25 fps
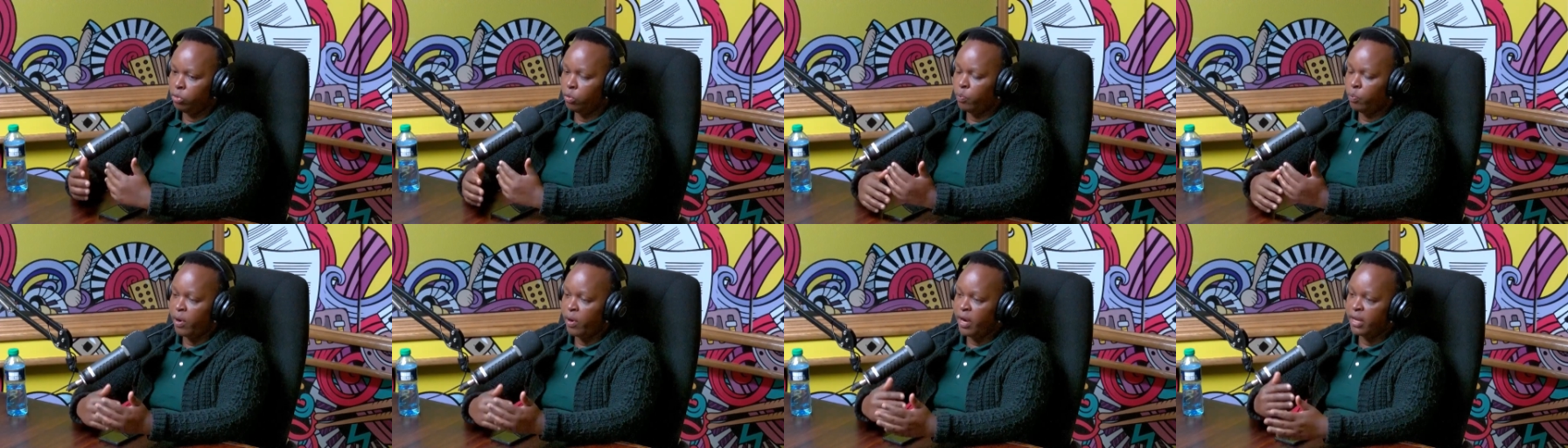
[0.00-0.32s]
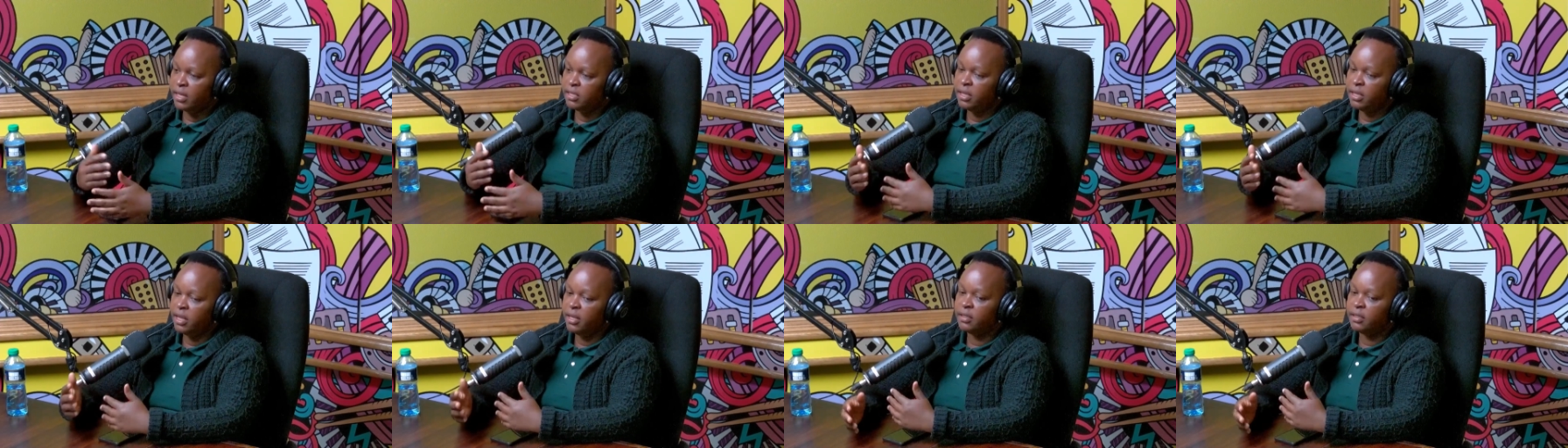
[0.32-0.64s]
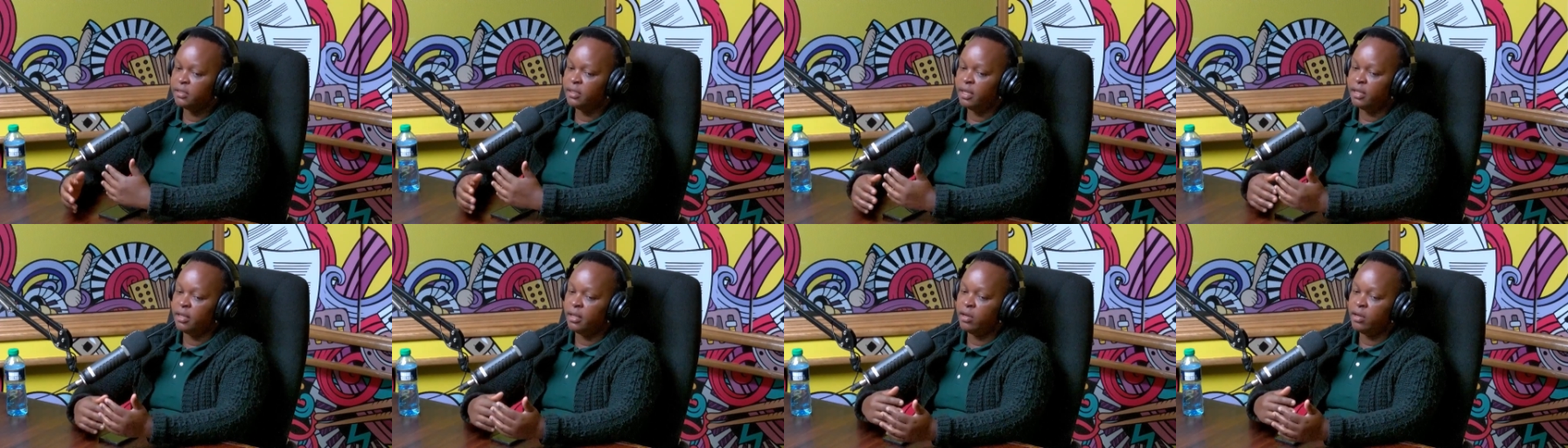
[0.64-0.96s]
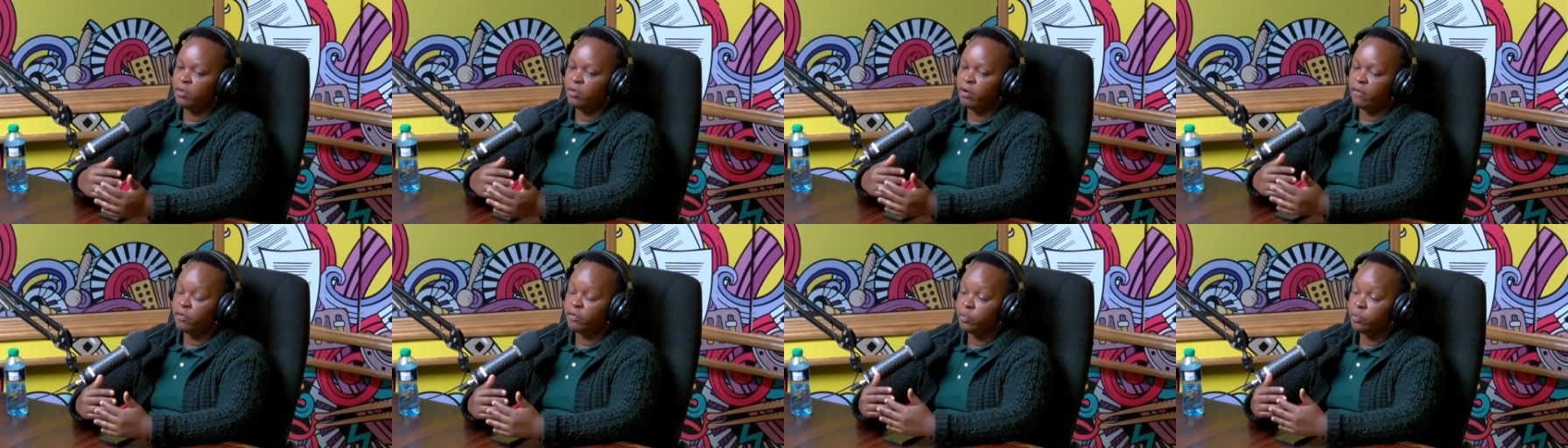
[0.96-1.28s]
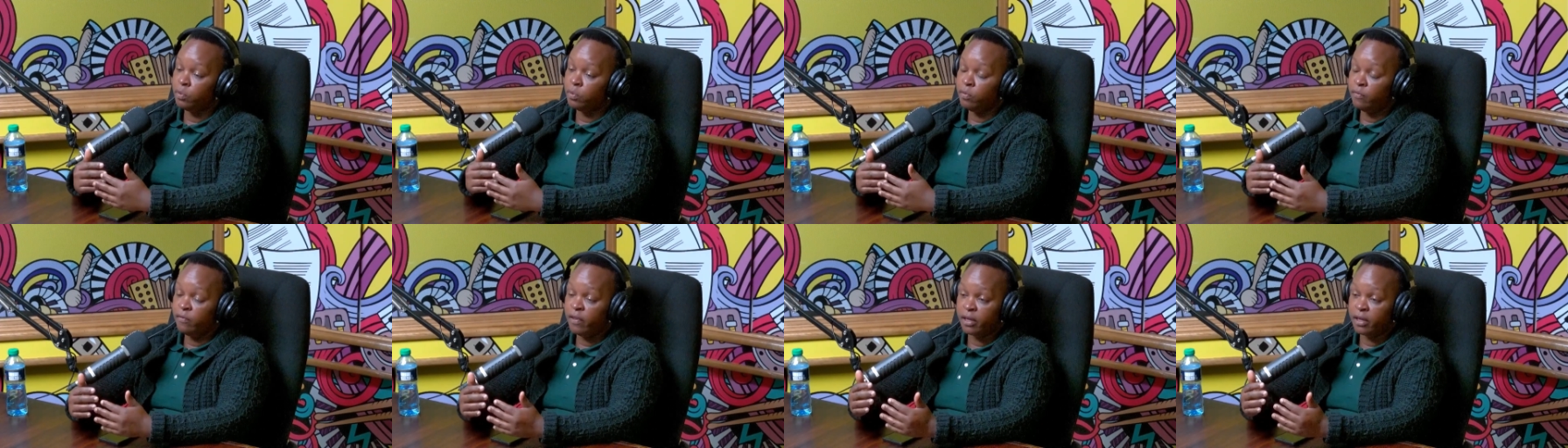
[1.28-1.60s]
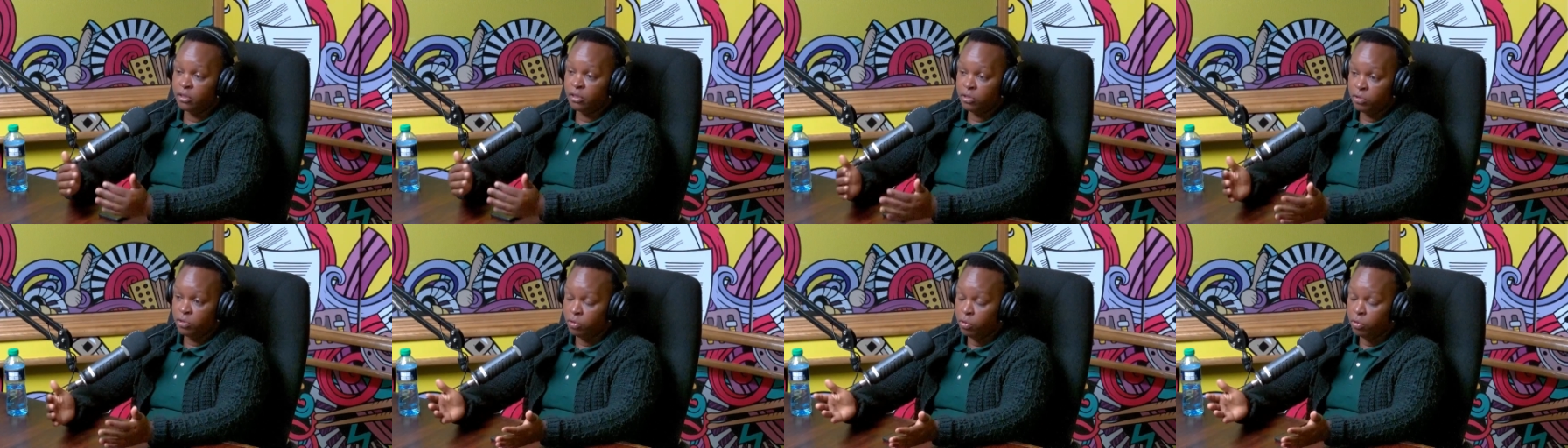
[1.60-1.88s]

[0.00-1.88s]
your presence and then you have to prove that